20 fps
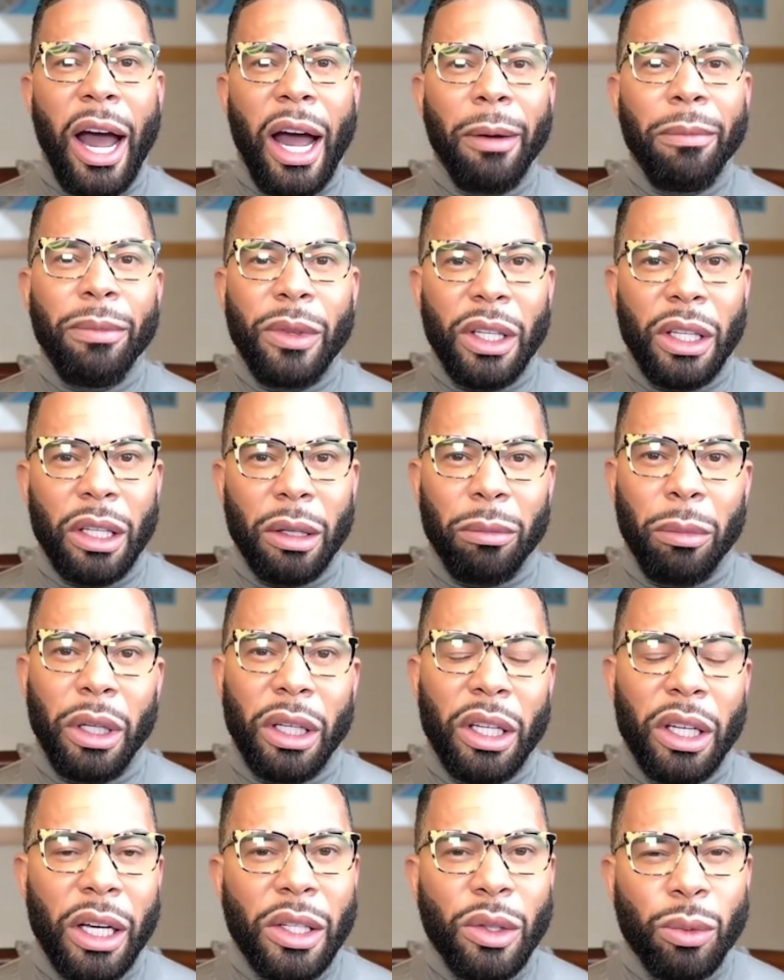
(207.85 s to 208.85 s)
I'm thinking
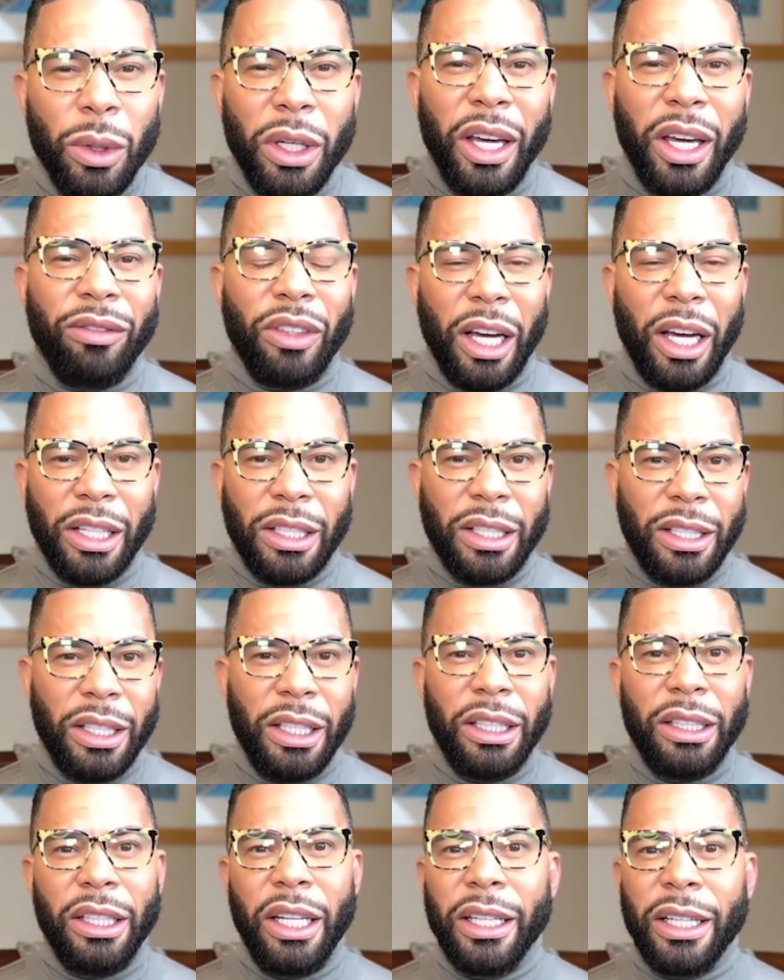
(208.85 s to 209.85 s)
because we have not
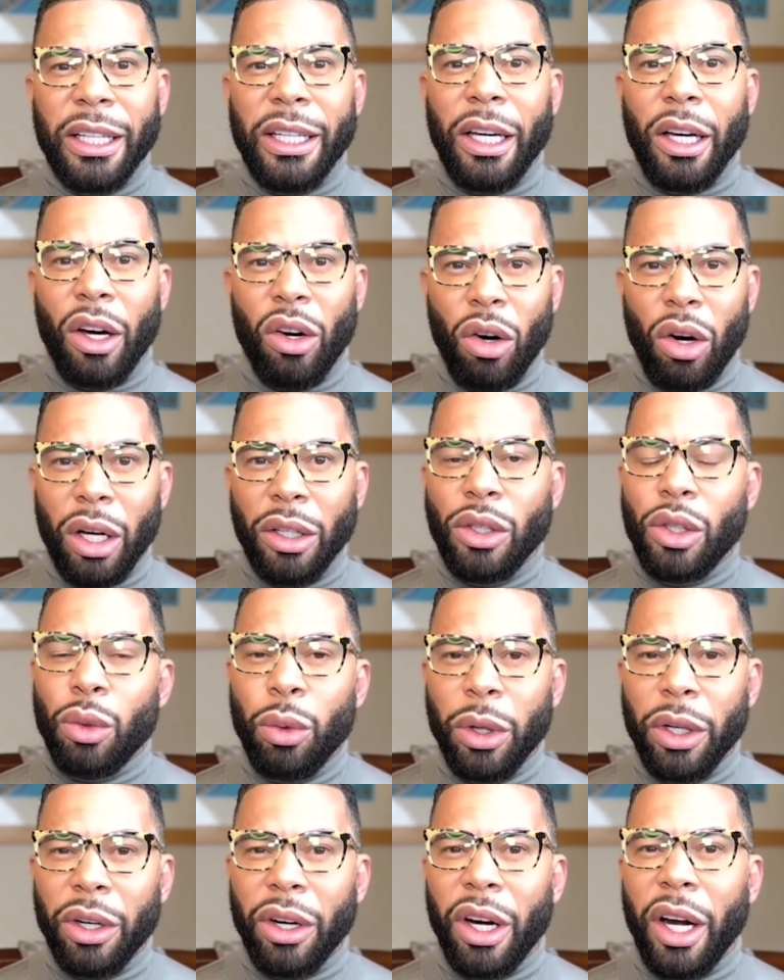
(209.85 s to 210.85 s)
seen Nicki on
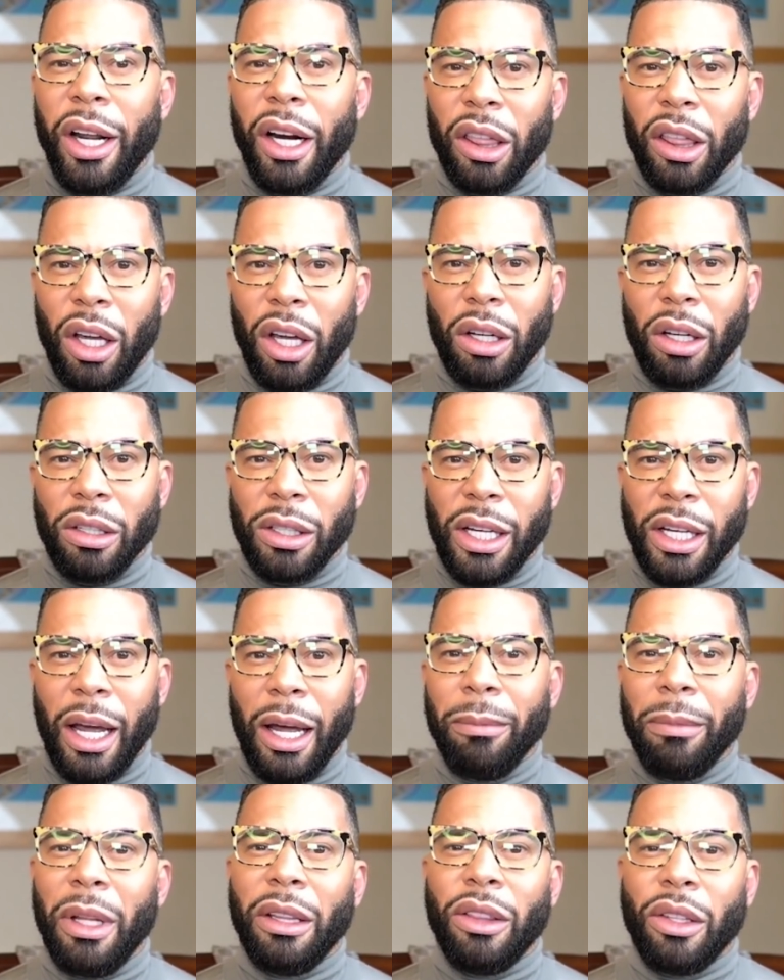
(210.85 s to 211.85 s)
Twitter in a long
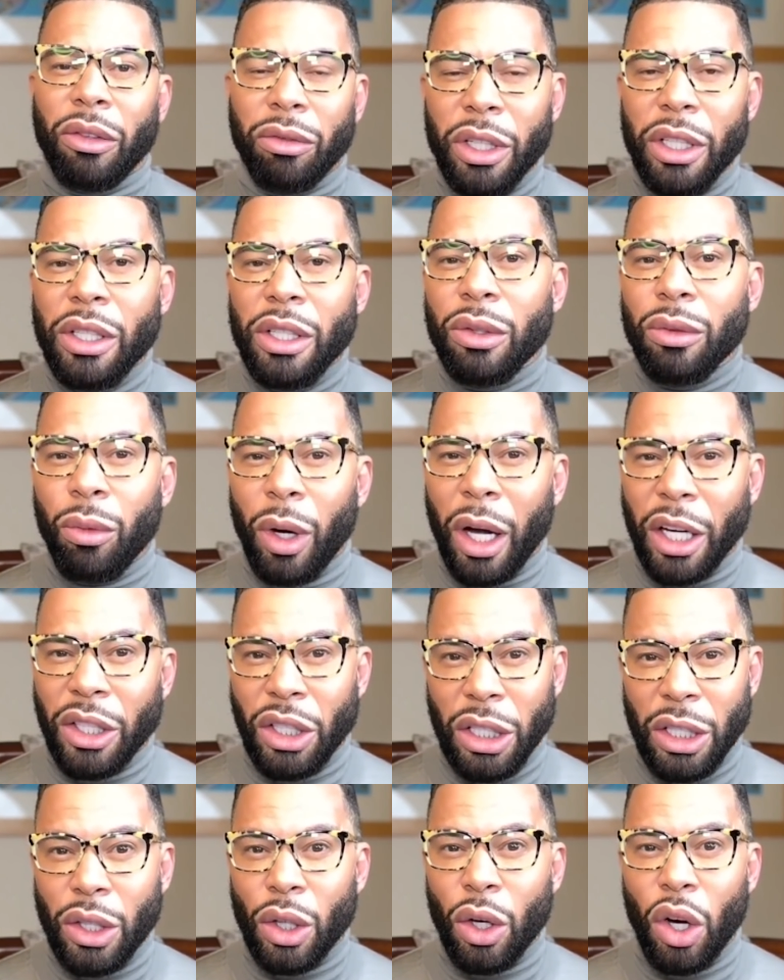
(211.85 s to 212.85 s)
time, that the reason why
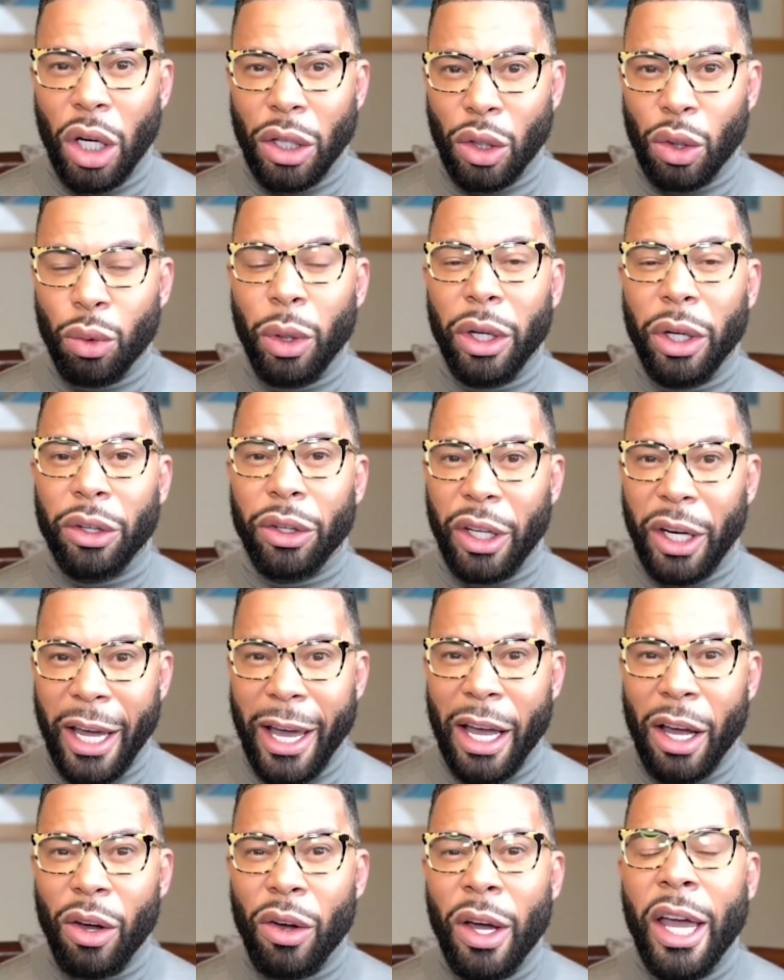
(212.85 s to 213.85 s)
she's on Twitter
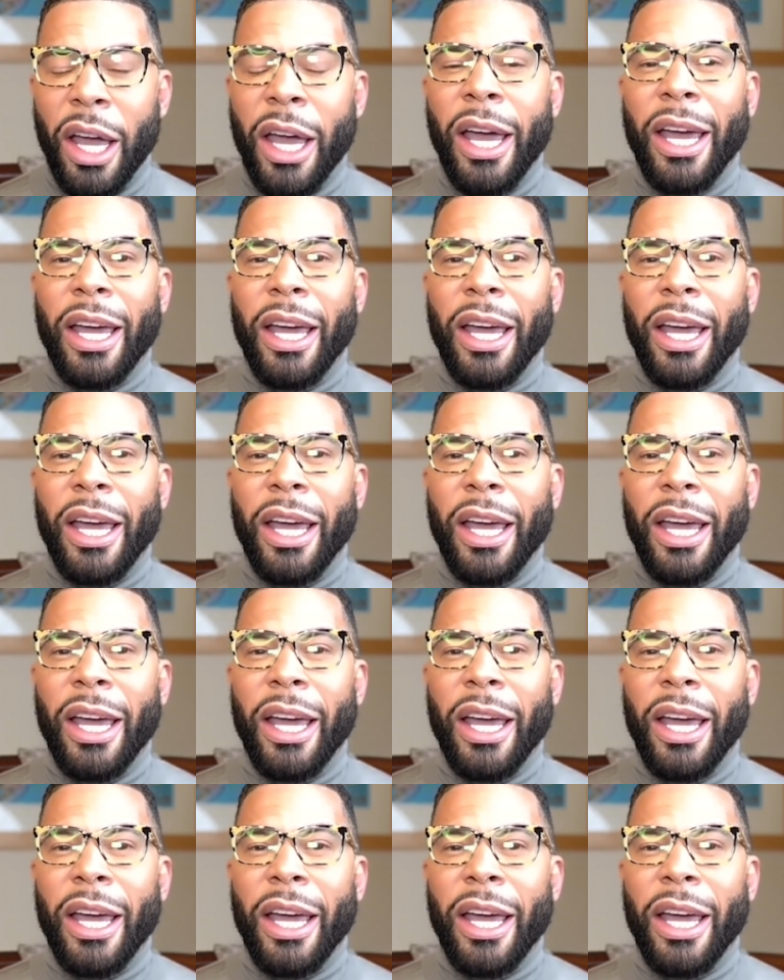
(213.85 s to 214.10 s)
now